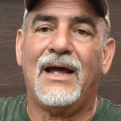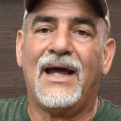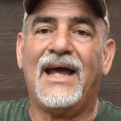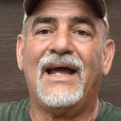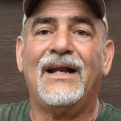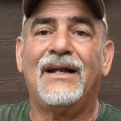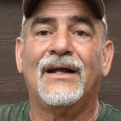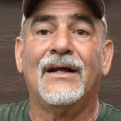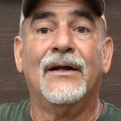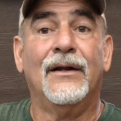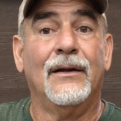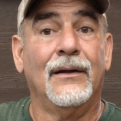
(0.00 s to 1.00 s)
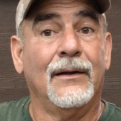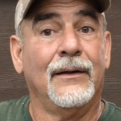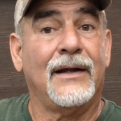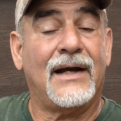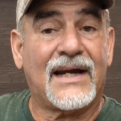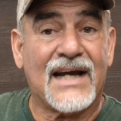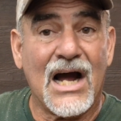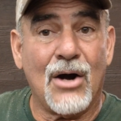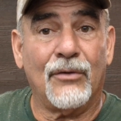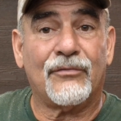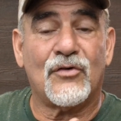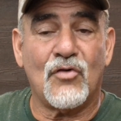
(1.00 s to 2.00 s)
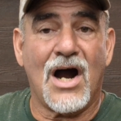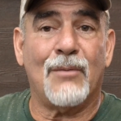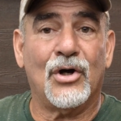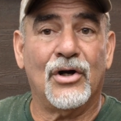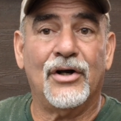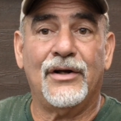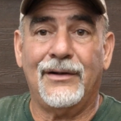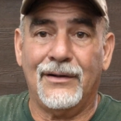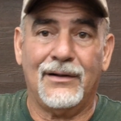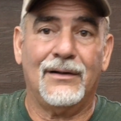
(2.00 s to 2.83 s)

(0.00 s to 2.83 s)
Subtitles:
And the account for Robinhood,